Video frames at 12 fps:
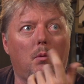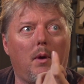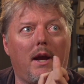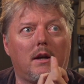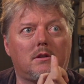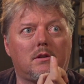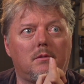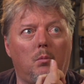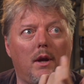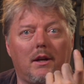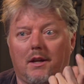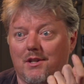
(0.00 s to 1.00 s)
we had
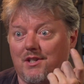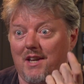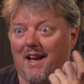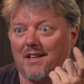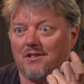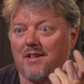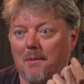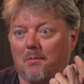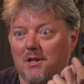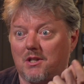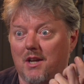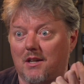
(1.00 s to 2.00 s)
cassettes, tape
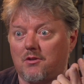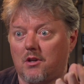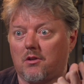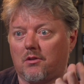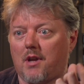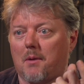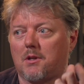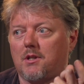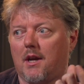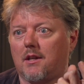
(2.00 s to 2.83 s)
cassettes, digital tape cassettes.